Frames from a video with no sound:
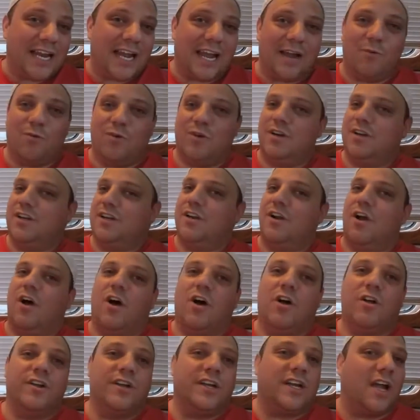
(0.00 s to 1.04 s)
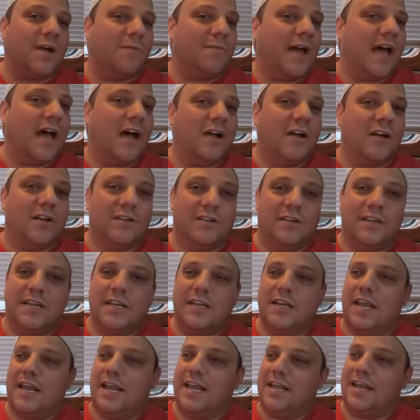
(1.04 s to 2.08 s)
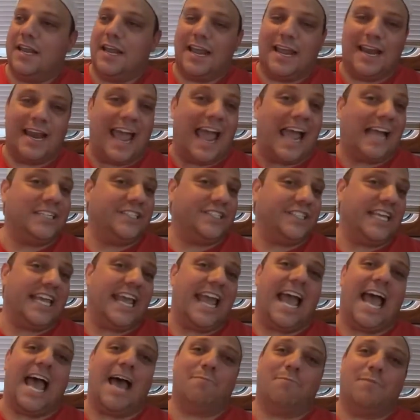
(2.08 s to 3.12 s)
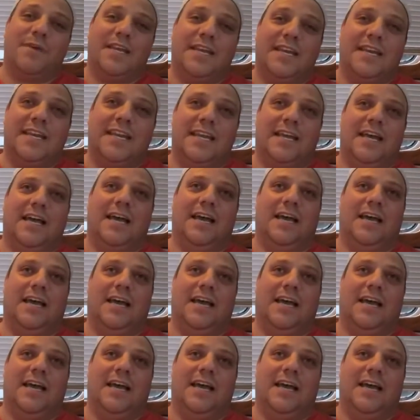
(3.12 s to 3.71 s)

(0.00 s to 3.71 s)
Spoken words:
I wanted it all to come out and actually happen,